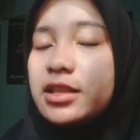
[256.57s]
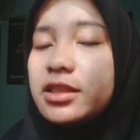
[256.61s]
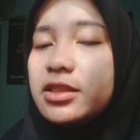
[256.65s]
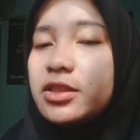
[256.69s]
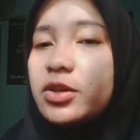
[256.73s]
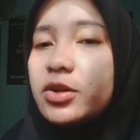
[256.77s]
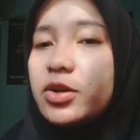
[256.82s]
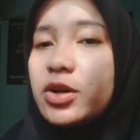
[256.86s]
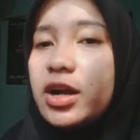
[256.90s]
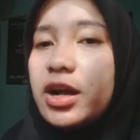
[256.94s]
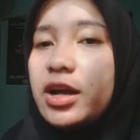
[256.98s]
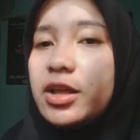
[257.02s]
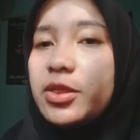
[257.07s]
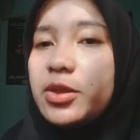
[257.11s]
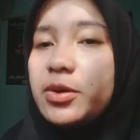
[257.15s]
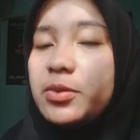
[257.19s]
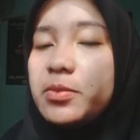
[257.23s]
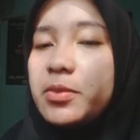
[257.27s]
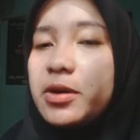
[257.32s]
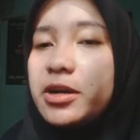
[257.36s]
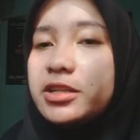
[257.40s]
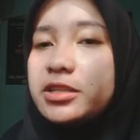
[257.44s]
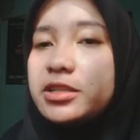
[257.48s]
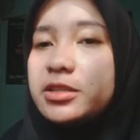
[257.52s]
There are other
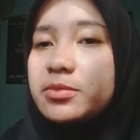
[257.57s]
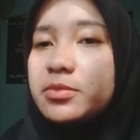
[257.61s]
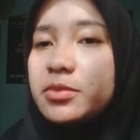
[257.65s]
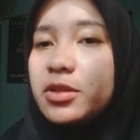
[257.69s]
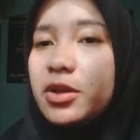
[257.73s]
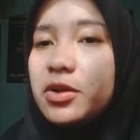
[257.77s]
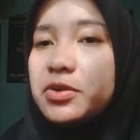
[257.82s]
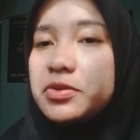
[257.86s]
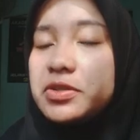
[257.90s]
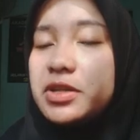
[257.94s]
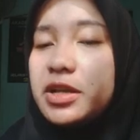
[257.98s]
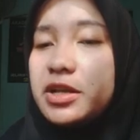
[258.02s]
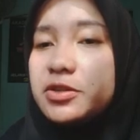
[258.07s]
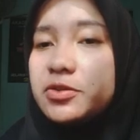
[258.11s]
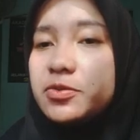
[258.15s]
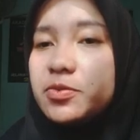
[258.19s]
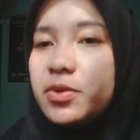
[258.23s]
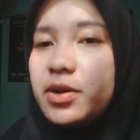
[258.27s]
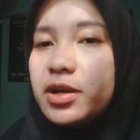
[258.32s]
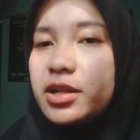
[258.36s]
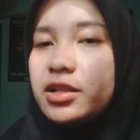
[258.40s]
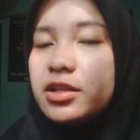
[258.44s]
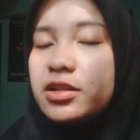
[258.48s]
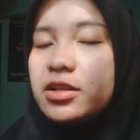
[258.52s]
maritime laws as
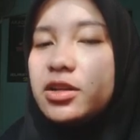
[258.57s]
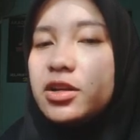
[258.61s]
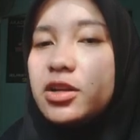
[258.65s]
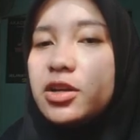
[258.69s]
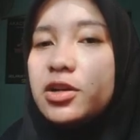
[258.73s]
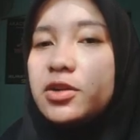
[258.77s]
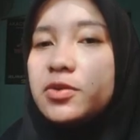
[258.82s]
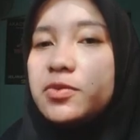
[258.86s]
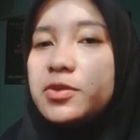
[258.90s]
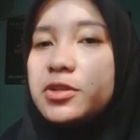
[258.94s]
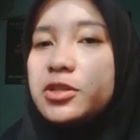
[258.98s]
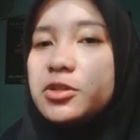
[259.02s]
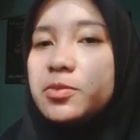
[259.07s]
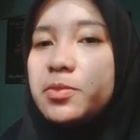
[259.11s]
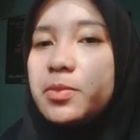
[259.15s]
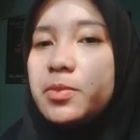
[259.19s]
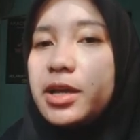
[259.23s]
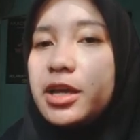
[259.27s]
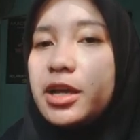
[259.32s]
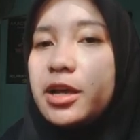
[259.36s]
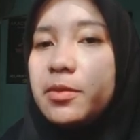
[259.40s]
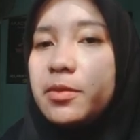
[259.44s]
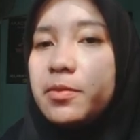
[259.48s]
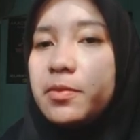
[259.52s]
well, which
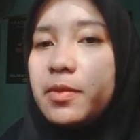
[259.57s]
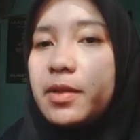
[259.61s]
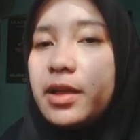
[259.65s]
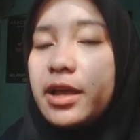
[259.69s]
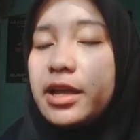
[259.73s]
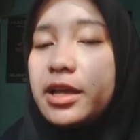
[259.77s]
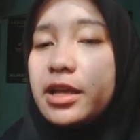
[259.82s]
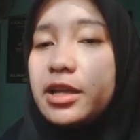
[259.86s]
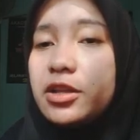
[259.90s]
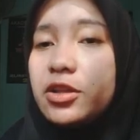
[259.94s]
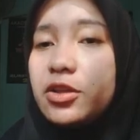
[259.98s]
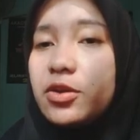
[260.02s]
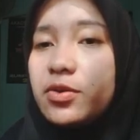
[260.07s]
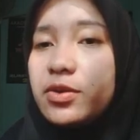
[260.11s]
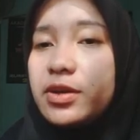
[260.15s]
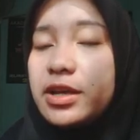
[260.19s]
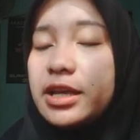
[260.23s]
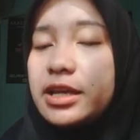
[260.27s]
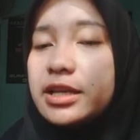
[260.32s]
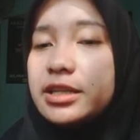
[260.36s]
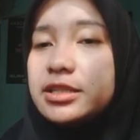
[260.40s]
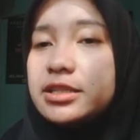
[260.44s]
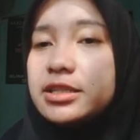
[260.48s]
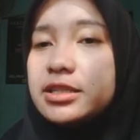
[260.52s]
may apply in your
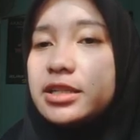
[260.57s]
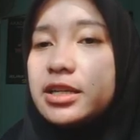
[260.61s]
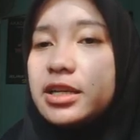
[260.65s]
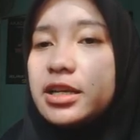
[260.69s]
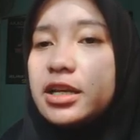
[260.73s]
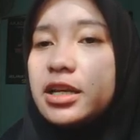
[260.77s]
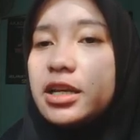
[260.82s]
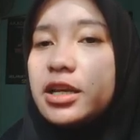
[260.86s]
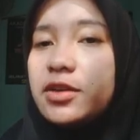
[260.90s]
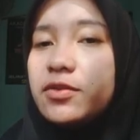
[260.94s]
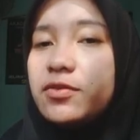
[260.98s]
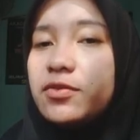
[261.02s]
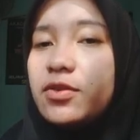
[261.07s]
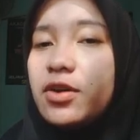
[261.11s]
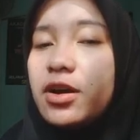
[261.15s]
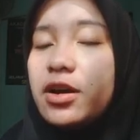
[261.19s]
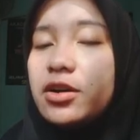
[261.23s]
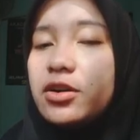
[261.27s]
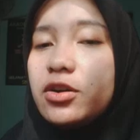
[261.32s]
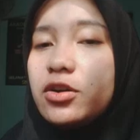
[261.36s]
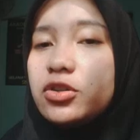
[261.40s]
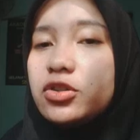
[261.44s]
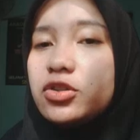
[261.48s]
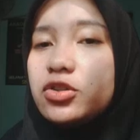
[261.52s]
case. If you are
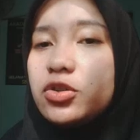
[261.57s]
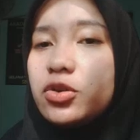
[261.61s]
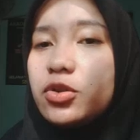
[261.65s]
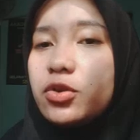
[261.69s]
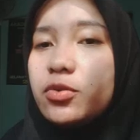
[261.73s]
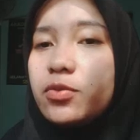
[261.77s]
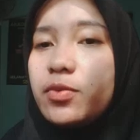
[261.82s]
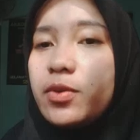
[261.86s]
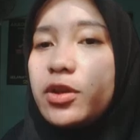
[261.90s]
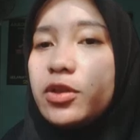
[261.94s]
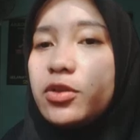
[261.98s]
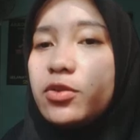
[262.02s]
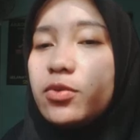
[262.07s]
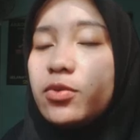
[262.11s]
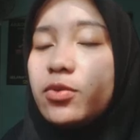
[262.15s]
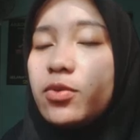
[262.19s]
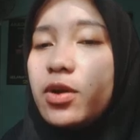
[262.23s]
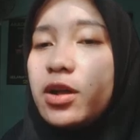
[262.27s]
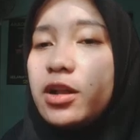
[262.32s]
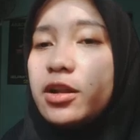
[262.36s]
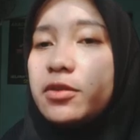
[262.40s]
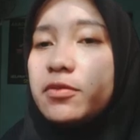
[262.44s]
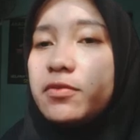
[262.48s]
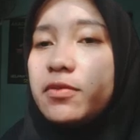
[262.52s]
not sure where you
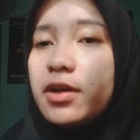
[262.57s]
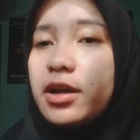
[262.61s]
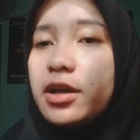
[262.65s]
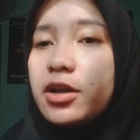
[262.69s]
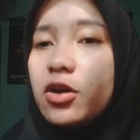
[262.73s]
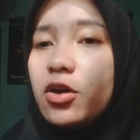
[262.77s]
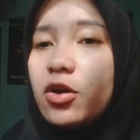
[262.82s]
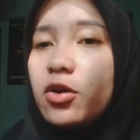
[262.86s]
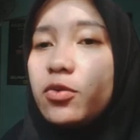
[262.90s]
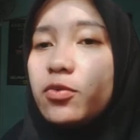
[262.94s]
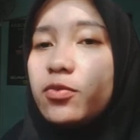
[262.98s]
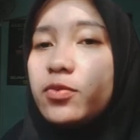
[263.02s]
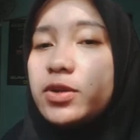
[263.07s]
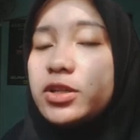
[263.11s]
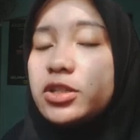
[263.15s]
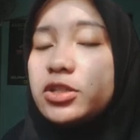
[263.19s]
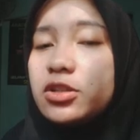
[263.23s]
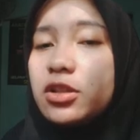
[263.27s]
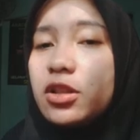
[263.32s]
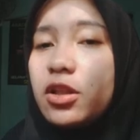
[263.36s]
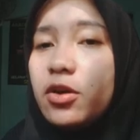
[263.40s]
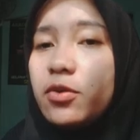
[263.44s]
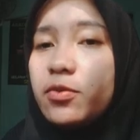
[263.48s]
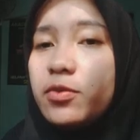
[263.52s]
qualify or which
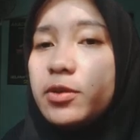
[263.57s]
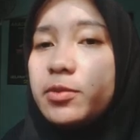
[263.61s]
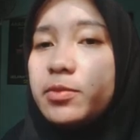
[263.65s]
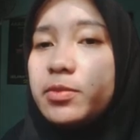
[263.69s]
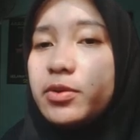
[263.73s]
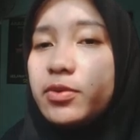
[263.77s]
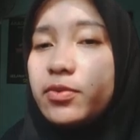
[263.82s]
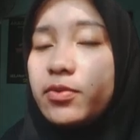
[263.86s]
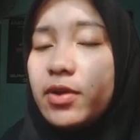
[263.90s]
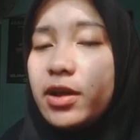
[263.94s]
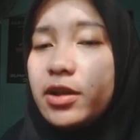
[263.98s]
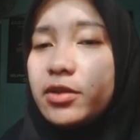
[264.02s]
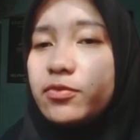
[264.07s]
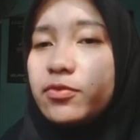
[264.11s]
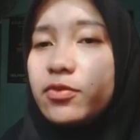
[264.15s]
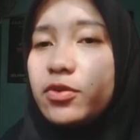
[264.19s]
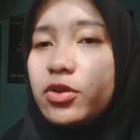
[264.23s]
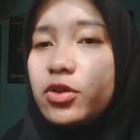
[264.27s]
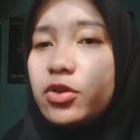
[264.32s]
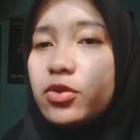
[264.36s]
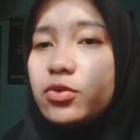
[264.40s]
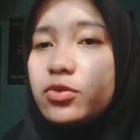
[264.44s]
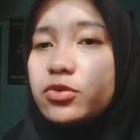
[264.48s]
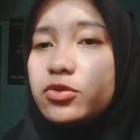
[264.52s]
law will be right for
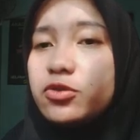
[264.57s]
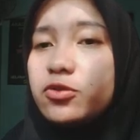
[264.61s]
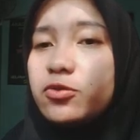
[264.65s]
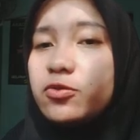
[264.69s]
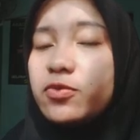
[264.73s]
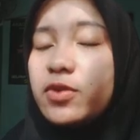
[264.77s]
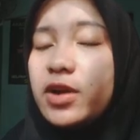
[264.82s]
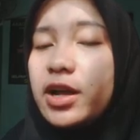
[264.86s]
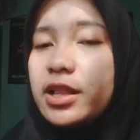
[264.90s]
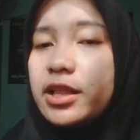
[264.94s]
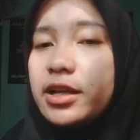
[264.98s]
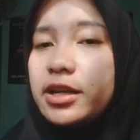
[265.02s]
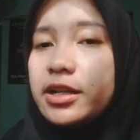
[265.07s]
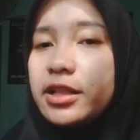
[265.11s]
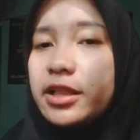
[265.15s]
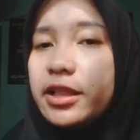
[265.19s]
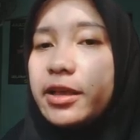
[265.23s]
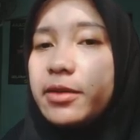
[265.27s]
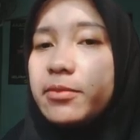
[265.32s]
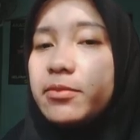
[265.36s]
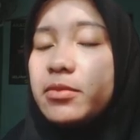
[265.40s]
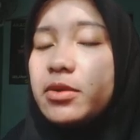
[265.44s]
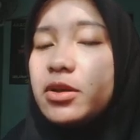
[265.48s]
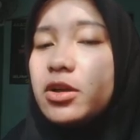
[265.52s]
you to file a
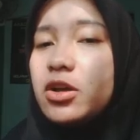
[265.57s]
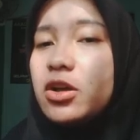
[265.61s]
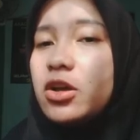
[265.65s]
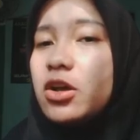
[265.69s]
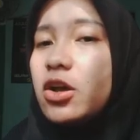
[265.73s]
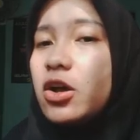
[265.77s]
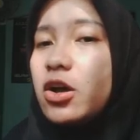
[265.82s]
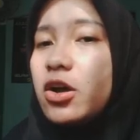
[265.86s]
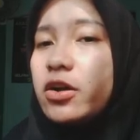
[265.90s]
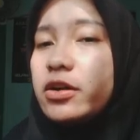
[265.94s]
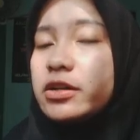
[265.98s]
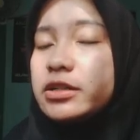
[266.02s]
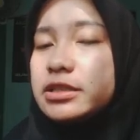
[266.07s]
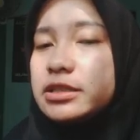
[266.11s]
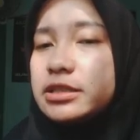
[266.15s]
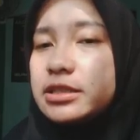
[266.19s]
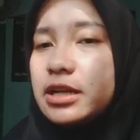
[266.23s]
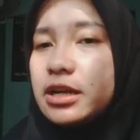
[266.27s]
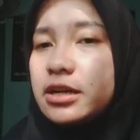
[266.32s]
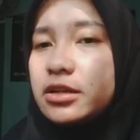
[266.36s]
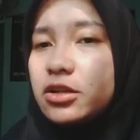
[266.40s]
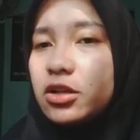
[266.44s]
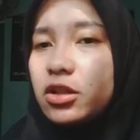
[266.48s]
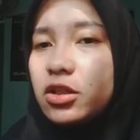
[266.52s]
claim or
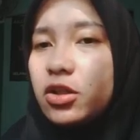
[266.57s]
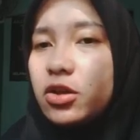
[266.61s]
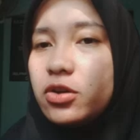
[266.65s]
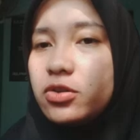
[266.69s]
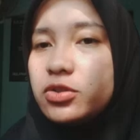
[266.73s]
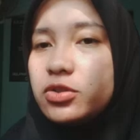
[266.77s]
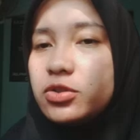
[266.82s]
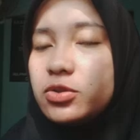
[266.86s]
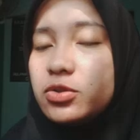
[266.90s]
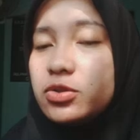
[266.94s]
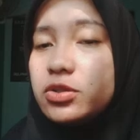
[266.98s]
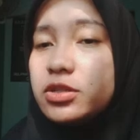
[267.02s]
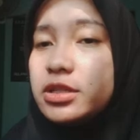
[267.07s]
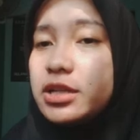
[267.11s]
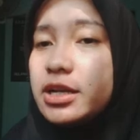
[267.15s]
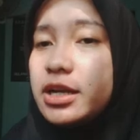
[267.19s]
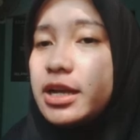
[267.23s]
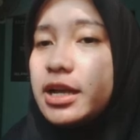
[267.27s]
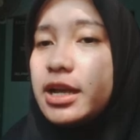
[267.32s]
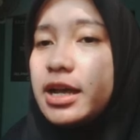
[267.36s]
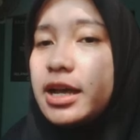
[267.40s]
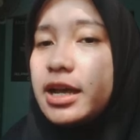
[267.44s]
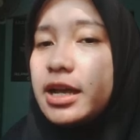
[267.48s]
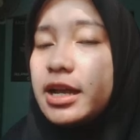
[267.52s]
start a lawsuit,
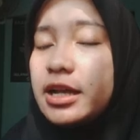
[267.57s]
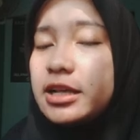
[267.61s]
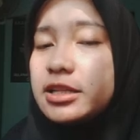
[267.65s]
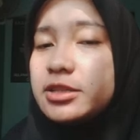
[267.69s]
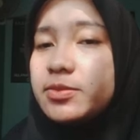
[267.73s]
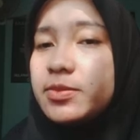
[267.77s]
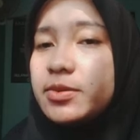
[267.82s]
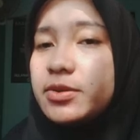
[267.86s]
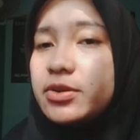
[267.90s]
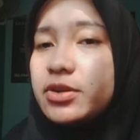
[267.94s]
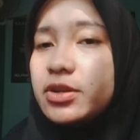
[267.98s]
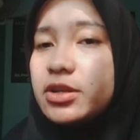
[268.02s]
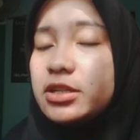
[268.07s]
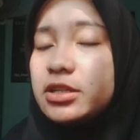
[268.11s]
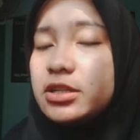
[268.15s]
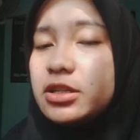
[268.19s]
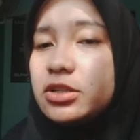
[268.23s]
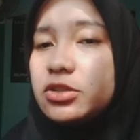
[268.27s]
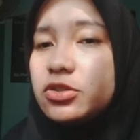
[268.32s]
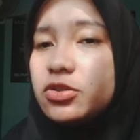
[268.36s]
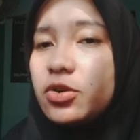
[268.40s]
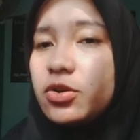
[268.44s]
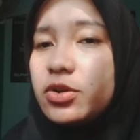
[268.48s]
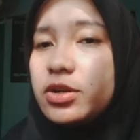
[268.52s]
an experienced
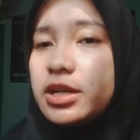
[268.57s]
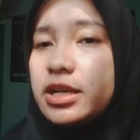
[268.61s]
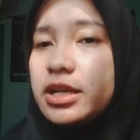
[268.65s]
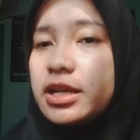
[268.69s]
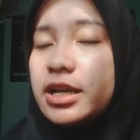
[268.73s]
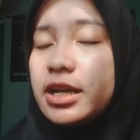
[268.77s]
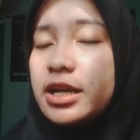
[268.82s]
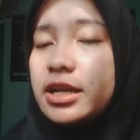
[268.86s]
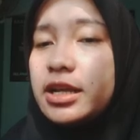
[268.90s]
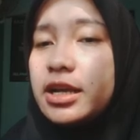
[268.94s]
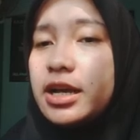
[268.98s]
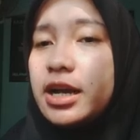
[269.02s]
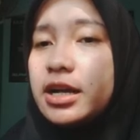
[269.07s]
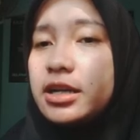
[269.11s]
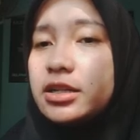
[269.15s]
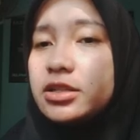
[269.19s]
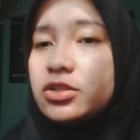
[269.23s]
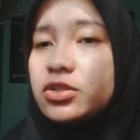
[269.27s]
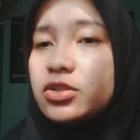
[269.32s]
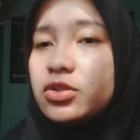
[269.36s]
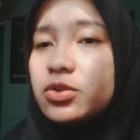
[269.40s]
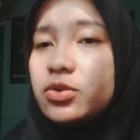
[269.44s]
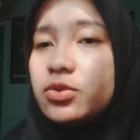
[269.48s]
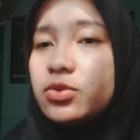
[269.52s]
attorney can guide
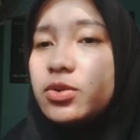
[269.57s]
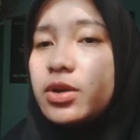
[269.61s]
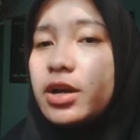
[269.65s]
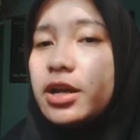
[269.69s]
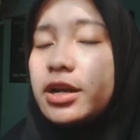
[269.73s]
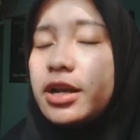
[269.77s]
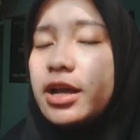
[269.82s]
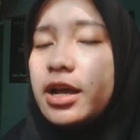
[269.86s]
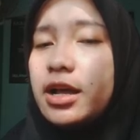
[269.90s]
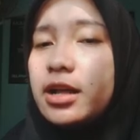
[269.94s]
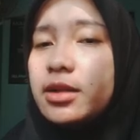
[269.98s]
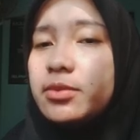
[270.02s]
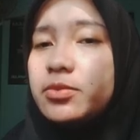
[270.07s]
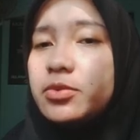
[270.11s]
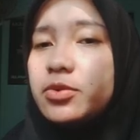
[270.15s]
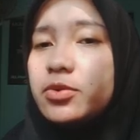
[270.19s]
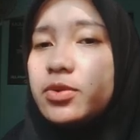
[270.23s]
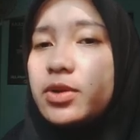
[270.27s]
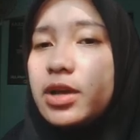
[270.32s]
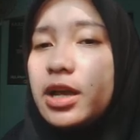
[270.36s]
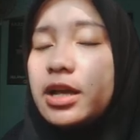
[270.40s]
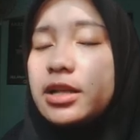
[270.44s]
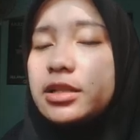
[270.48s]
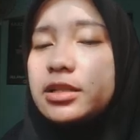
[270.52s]
you and help you
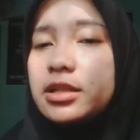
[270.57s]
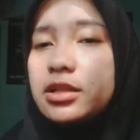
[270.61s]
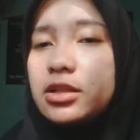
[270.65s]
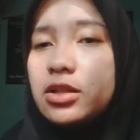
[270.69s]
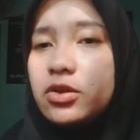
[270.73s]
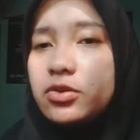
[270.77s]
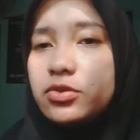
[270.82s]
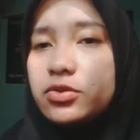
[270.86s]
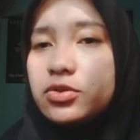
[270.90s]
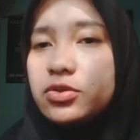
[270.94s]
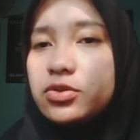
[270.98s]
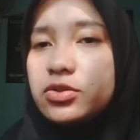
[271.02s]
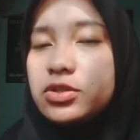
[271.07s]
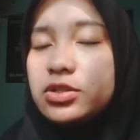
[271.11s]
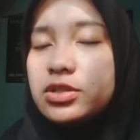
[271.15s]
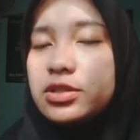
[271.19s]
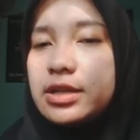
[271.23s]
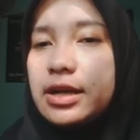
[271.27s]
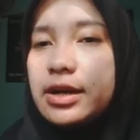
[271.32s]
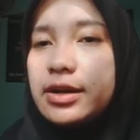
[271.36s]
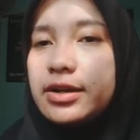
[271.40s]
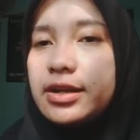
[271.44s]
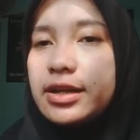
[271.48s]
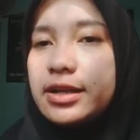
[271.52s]
get the lawsuit
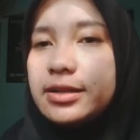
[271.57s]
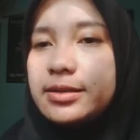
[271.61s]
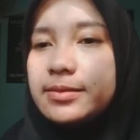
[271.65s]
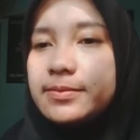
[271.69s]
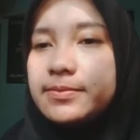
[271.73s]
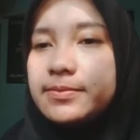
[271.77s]
started.